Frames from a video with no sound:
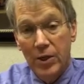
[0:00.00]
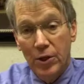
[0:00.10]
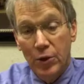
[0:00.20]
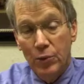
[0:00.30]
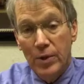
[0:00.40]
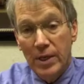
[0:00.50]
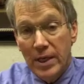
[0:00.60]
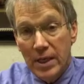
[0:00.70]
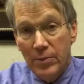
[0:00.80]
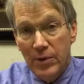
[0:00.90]
you
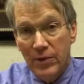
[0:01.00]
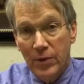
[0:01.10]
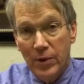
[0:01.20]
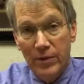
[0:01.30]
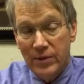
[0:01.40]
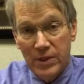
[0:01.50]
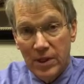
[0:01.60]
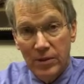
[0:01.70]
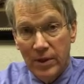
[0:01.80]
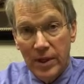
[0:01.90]
need before you even
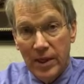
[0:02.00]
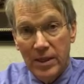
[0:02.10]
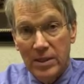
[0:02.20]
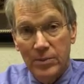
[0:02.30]
start the case,